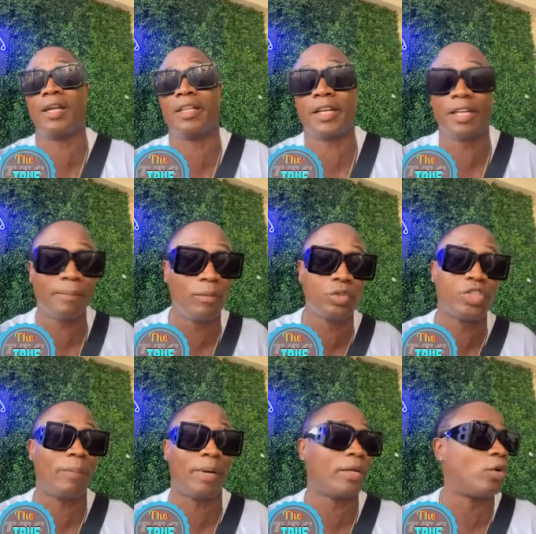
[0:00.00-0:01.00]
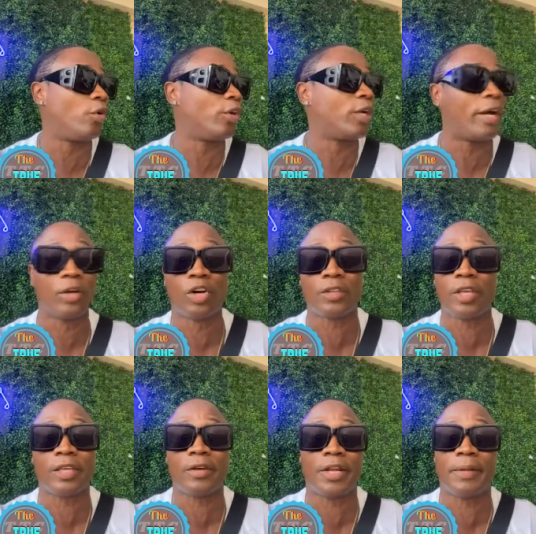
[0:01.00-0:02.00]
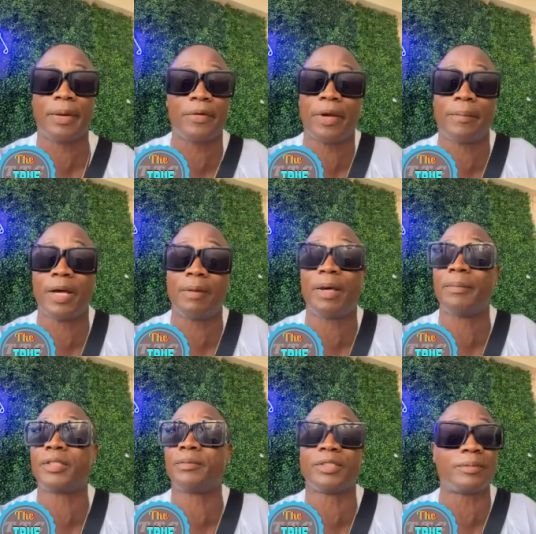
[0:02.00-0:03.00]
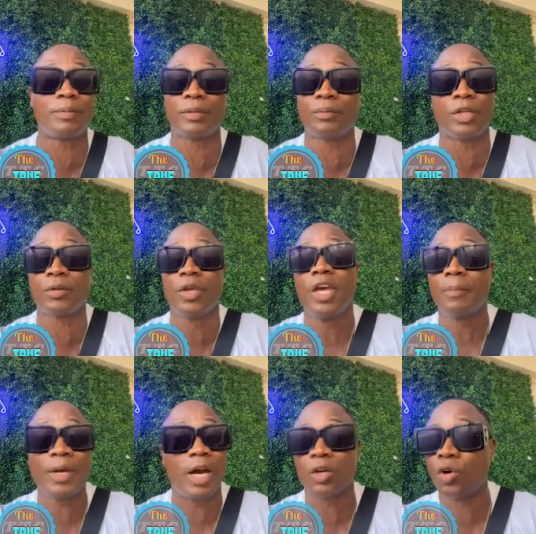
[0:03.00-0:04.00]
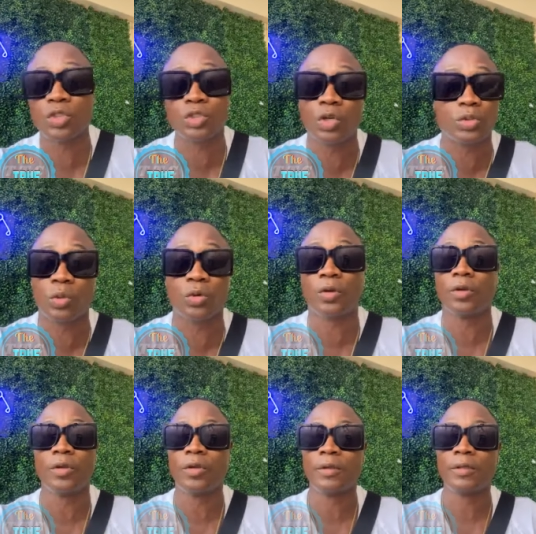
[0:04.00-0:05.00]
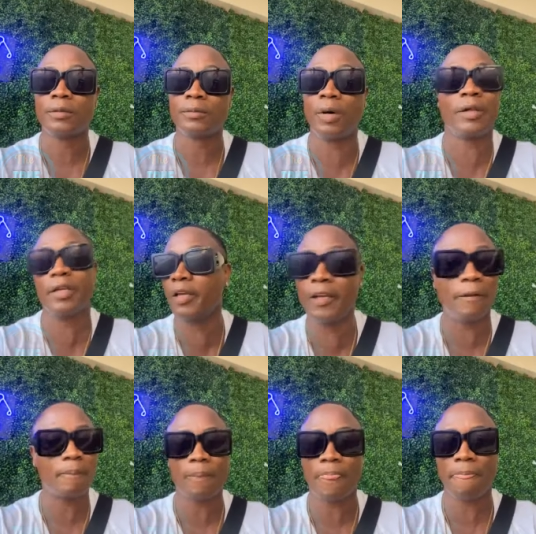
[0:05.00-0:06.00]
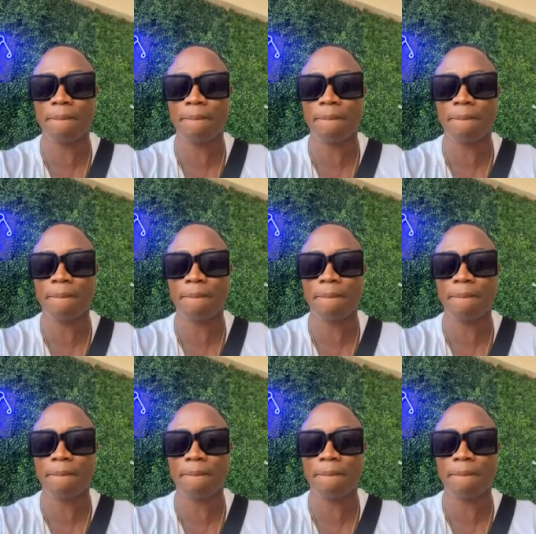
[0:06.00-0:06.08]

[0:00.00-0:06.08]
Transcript: land in you know, them bosom and all oh, they gotta go take care of them and blah blah. Me, me, me, me, my heart goes out to them. But eh, eh.